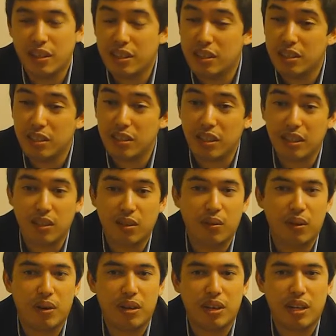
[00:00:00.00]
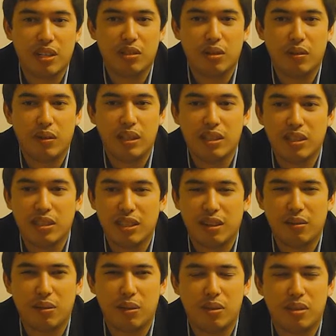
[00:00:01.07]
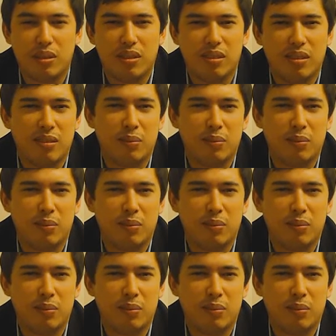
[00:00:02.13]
I do like the flow nature of it. It does have those